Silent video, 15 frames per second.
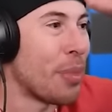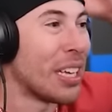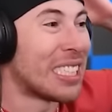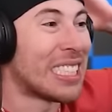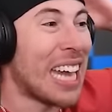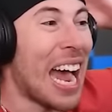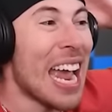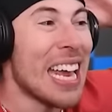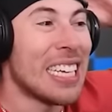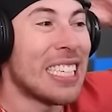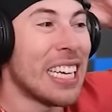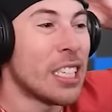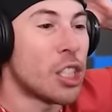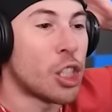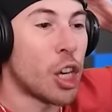The
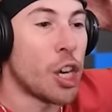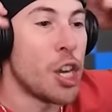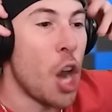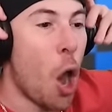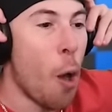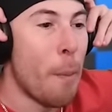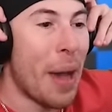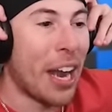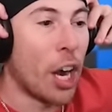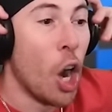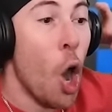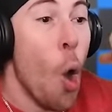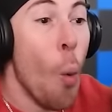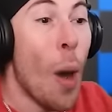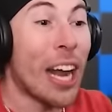scientists should know better.
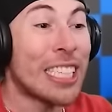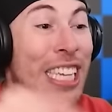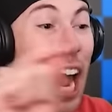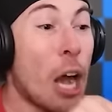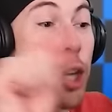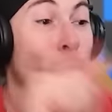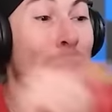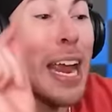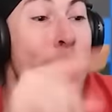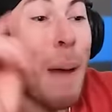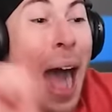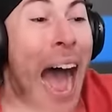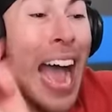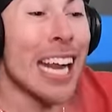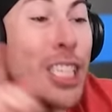Watch out, Green,
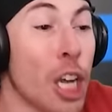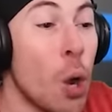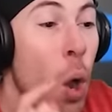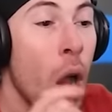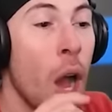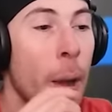behind you!